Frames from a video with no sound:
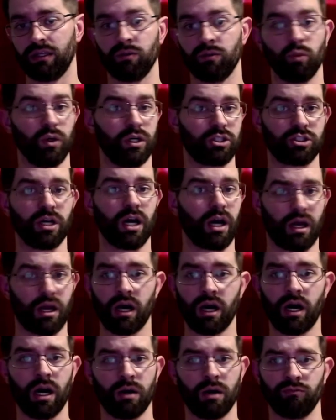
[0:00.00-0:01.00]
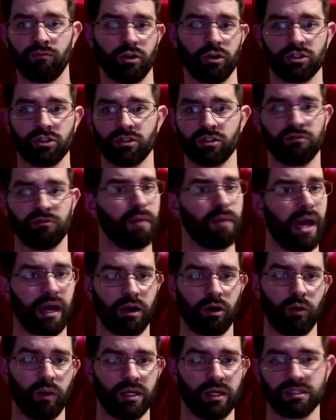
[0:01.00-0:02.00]
Wish.com version of Mac
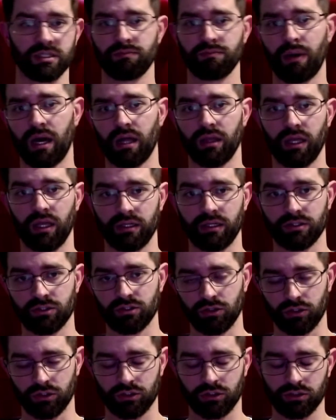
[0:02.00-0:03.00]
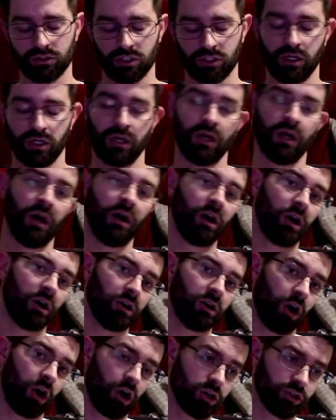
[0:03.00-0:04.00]
OS Spotlight Search.
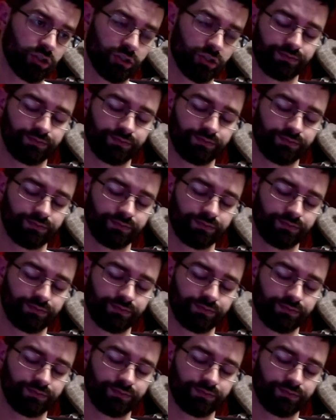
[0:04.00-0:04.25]
Harsh,